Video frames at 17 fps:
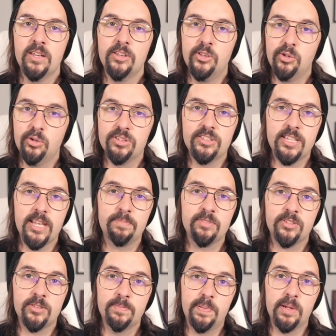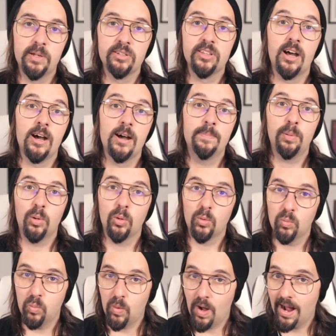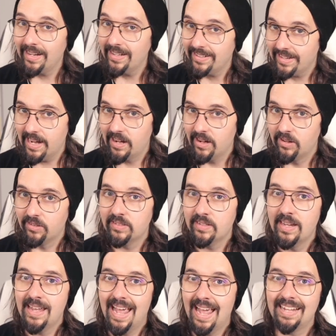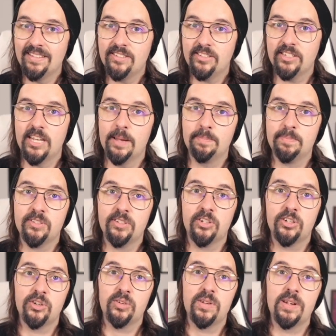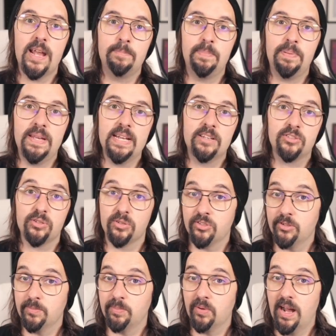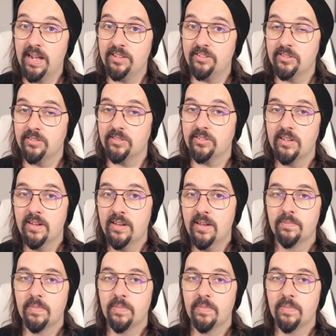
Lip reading: Use steps to build up or wind down and skips to create peaks or surprises.